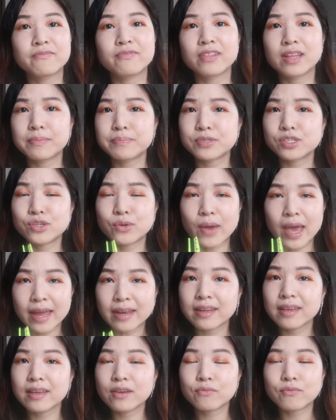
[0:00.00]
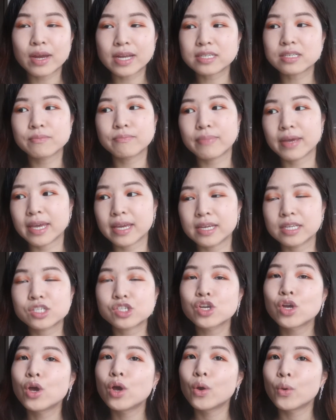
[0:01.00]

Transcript: flip to any random page.